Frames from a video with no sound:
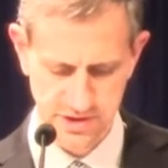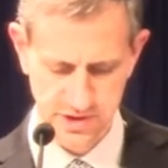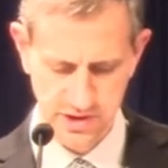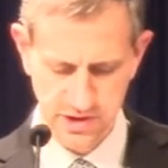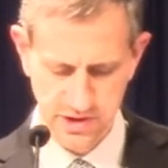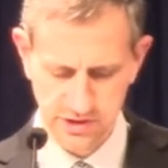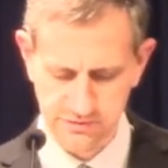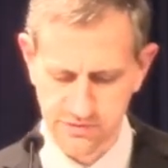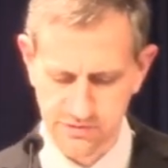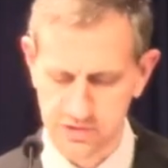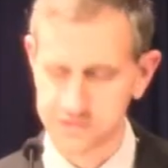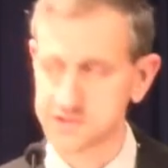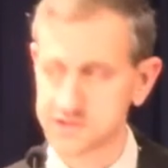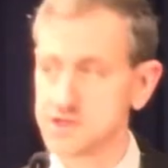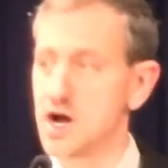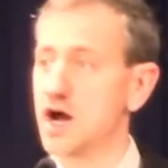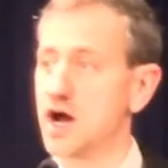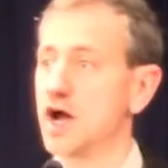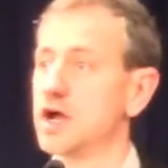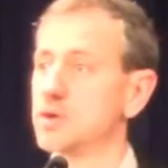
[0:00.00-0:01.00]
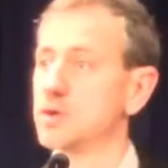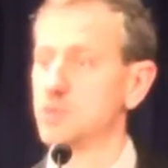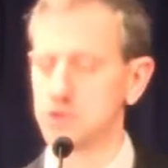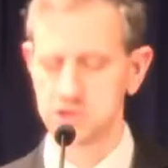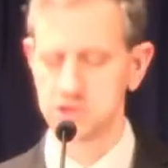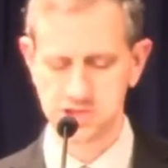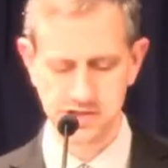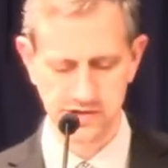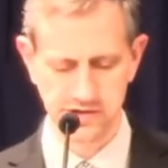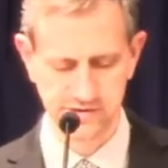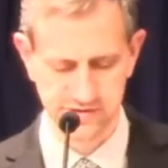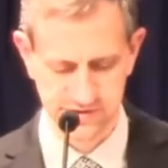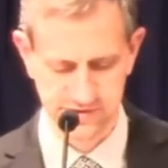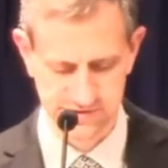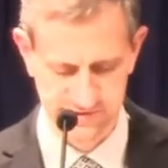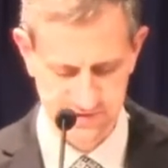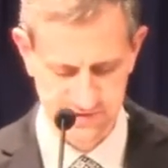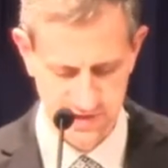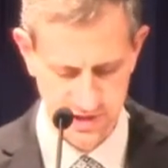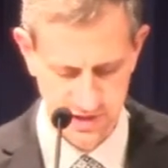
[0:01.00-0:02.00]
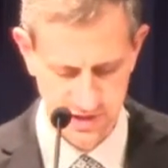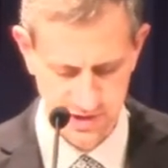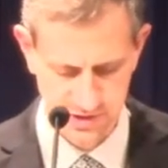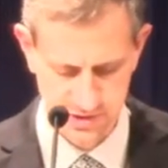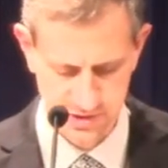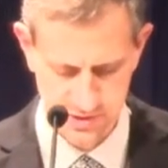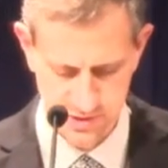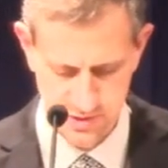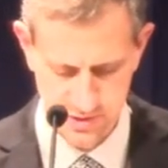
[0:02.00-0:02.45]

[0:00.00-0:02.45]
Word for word: verse 9, where Jesus said,